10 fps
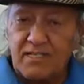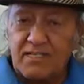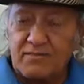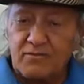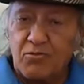
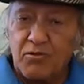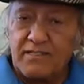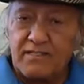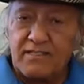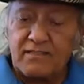in Goa,
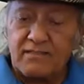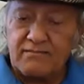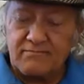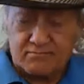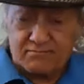he said,
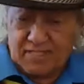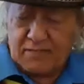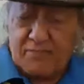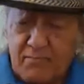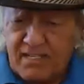
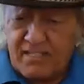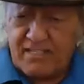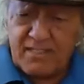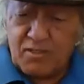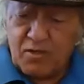check my blood. He
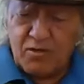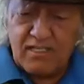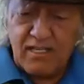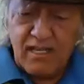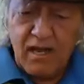said, Yogi,
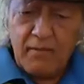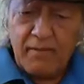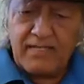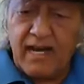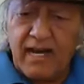
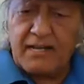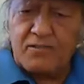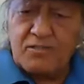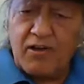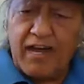my God, I
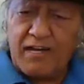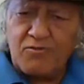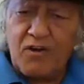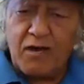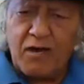want to hire
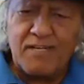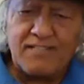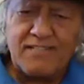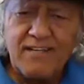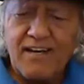you. How
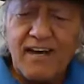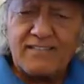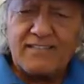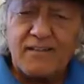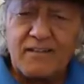much? I
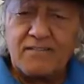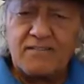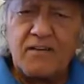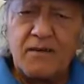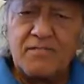said, Dr.
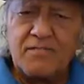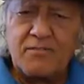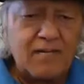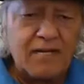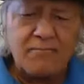Thomas,
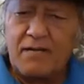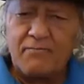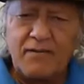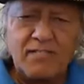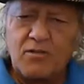not by
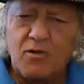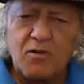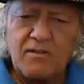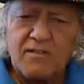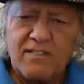my
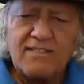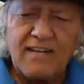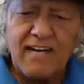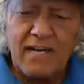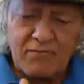soul.
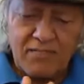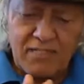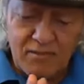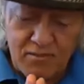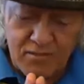I'm here
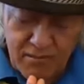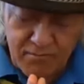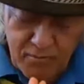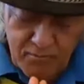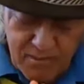to serve humans,